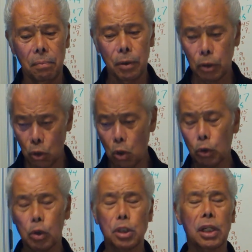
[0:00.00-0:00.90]
because according
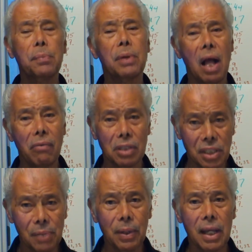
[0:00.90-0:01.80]
to the scripture, I will
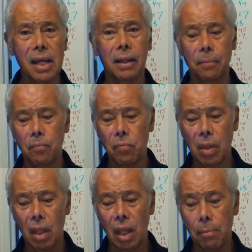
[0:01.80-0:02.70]
see him again.
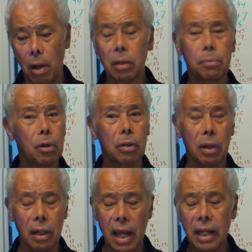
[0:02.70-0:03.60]
And my other
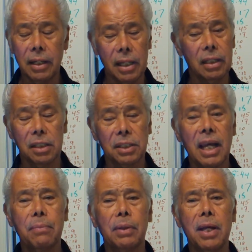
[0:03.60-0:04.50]
brother, Eddie, did the
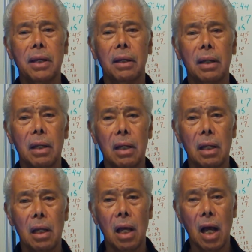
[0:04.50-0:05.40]
same thing.
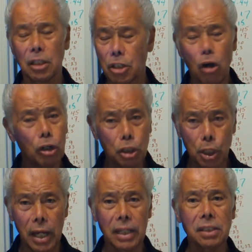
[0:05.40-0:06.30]
I saw the
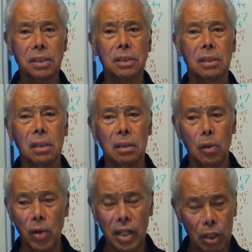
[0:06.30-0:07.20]
change, the
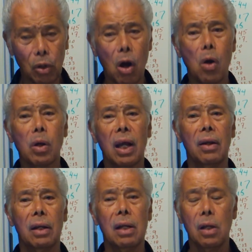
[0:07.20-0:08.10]
way they talk,
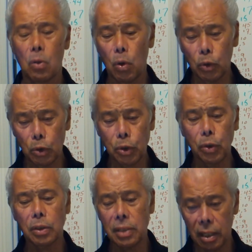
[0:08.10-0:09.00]
and going to
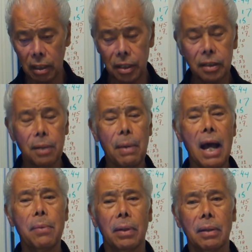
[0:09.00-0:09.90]
church and reading the
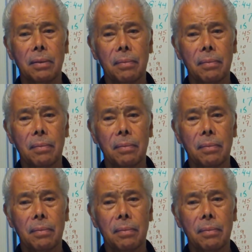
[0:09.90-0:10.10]
Bible.